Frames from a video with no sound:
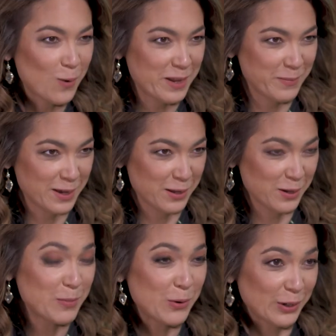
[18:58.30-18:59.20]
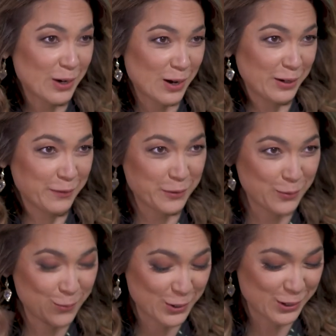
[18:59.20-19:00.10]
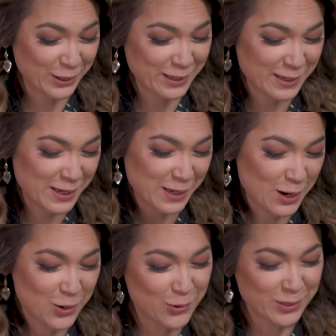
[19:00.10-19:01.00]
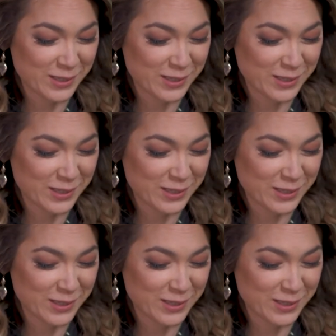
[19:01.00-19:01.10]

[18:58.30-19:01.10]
white male emoticon for the word CEO,